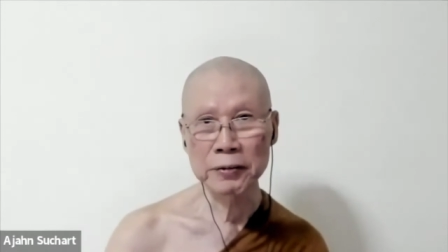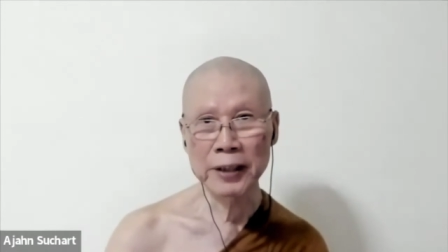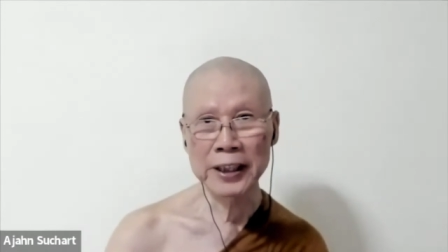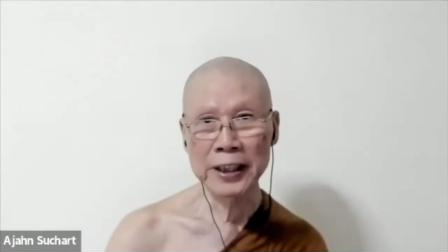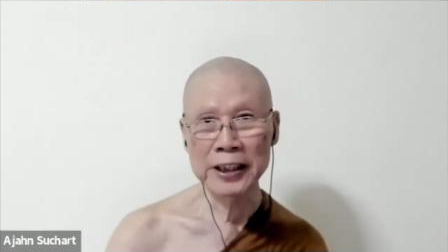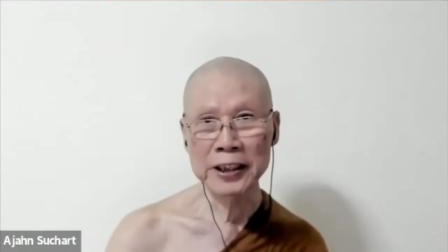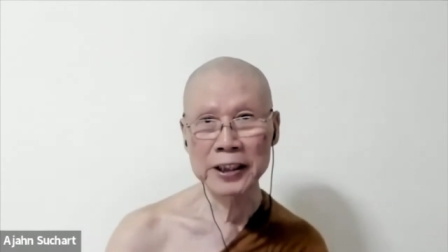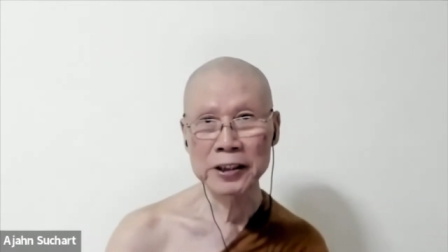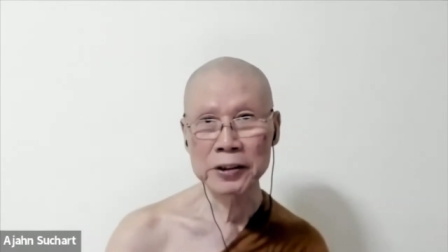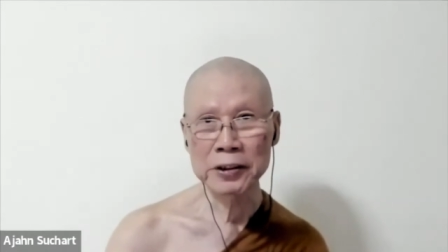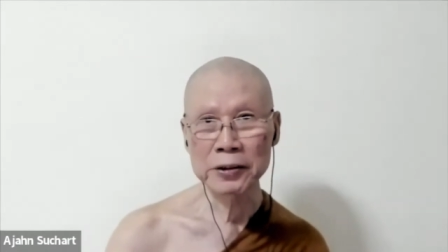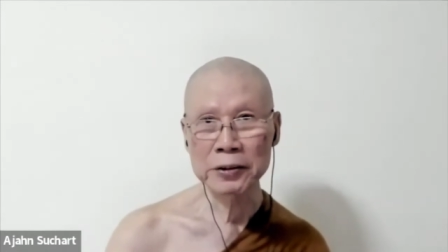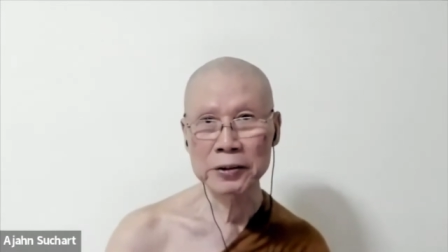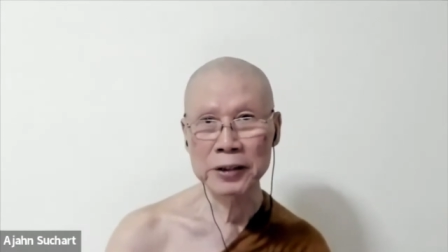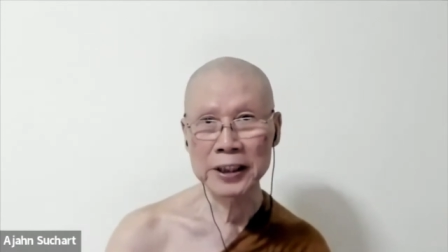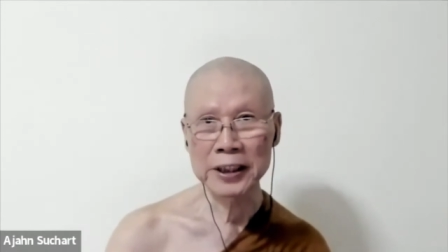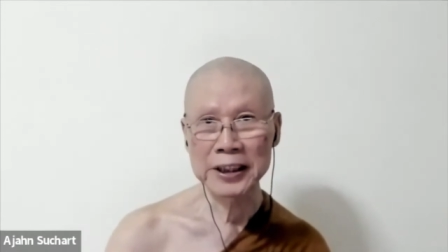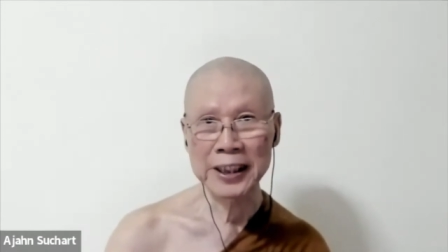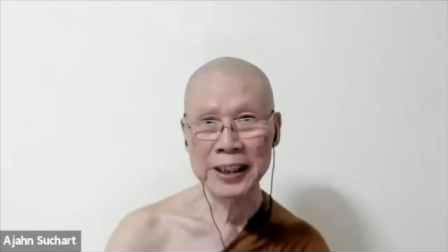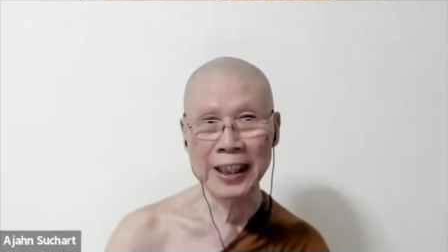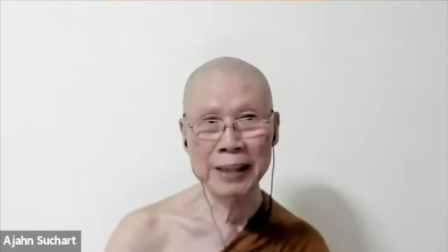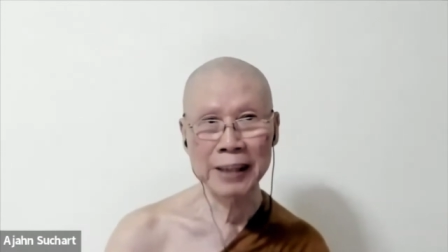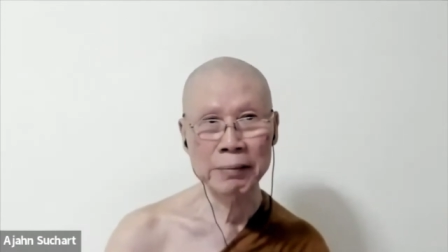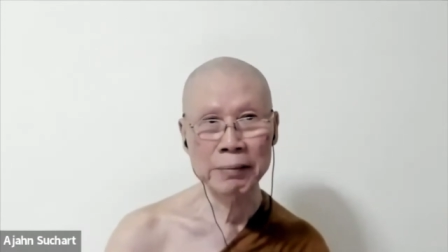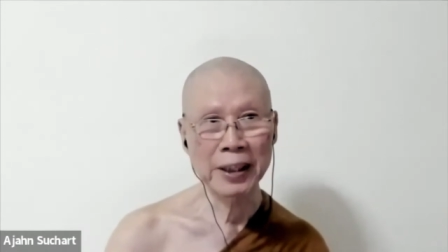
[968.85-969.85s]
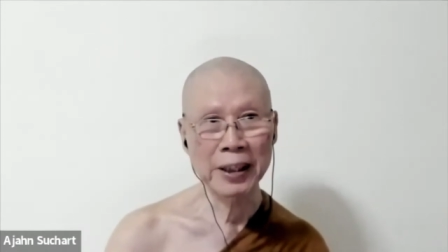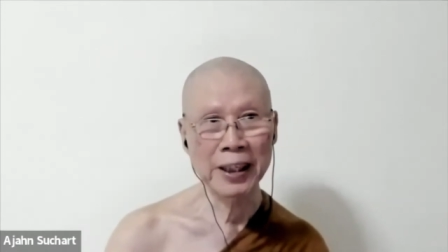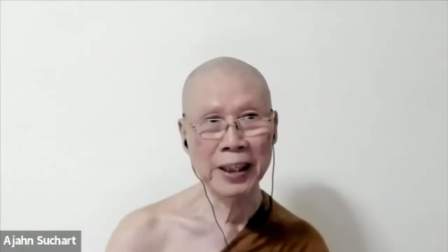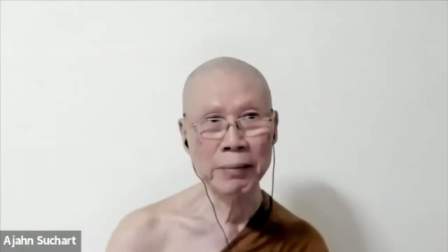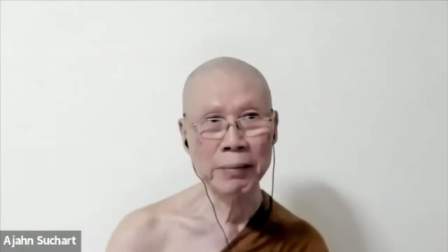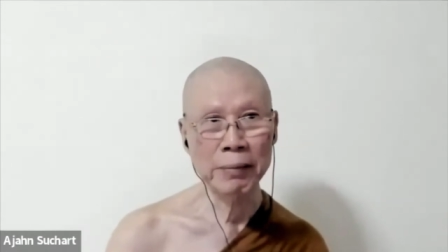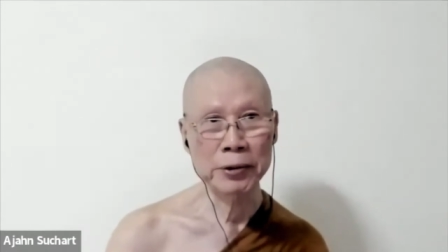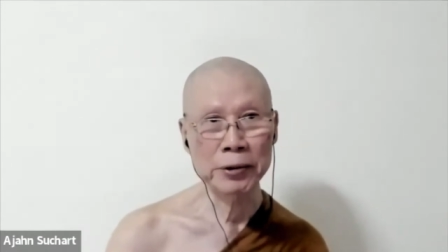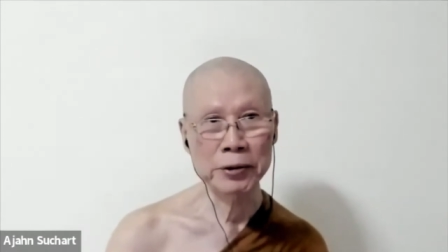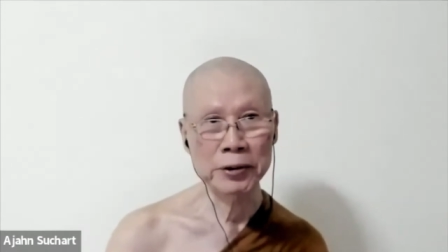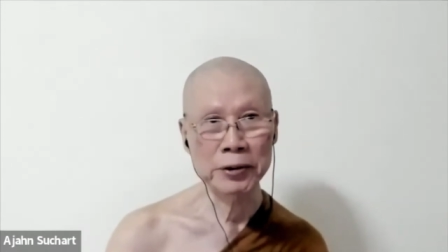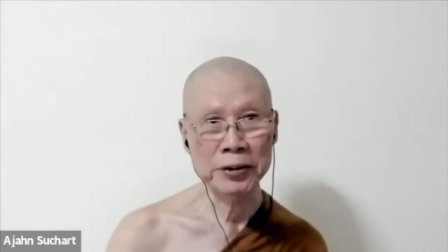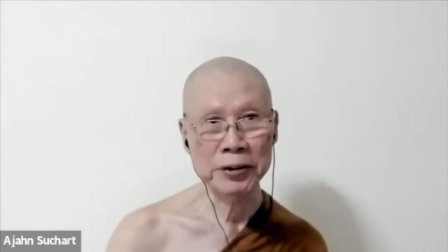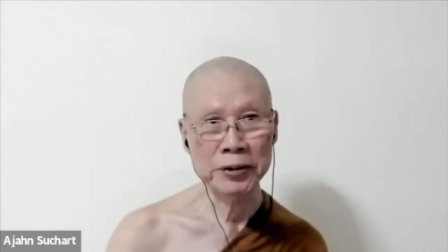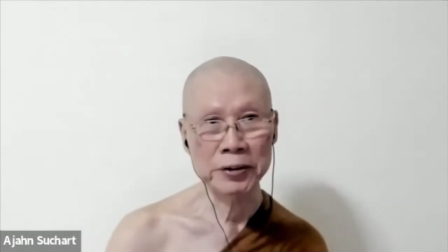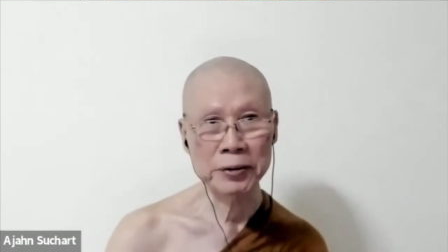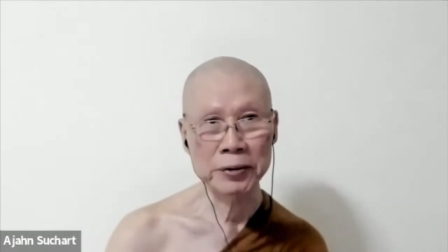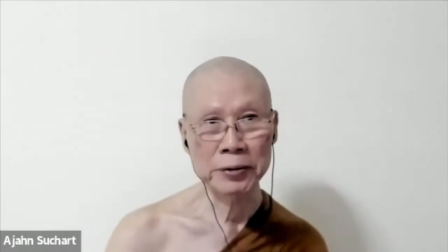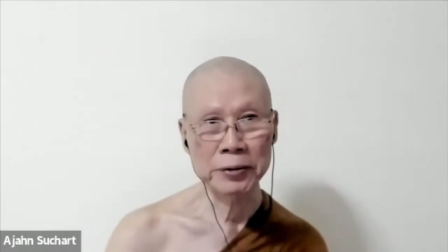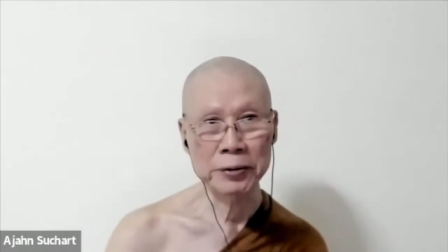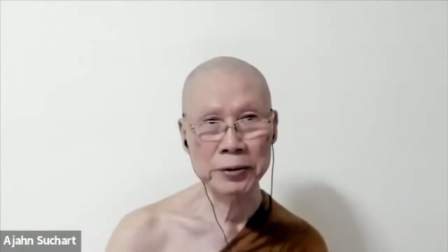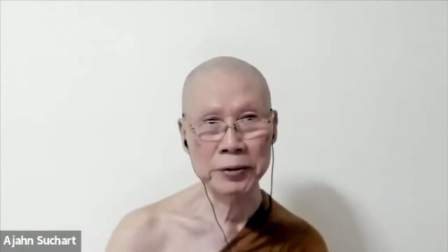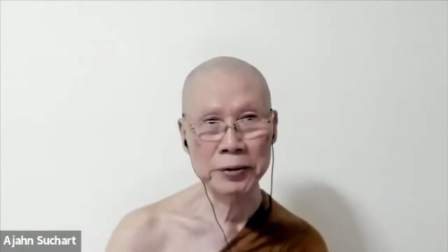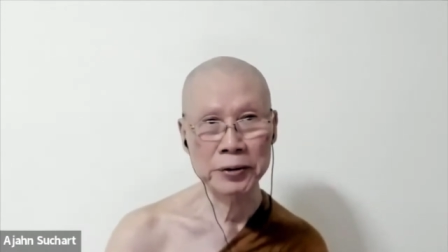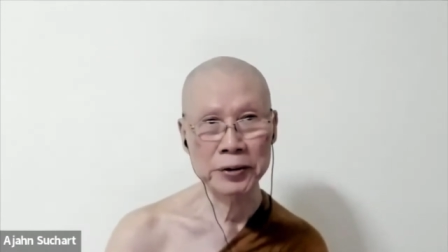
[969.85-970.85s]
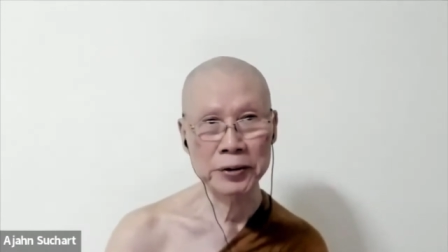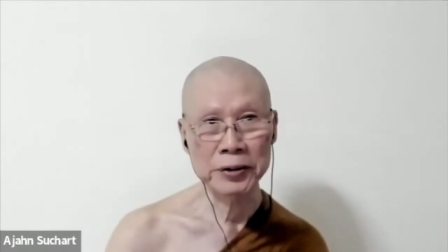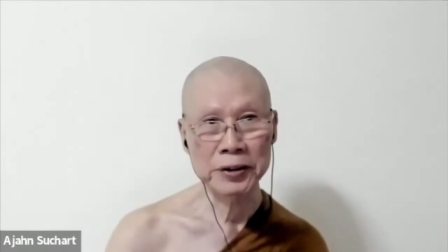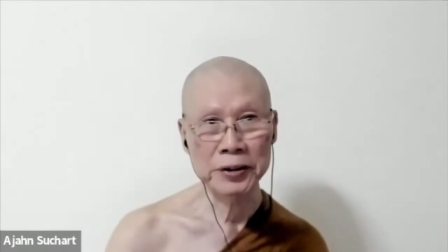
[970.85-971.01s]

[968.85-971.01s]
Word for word: run into Ajahn Mahabua. So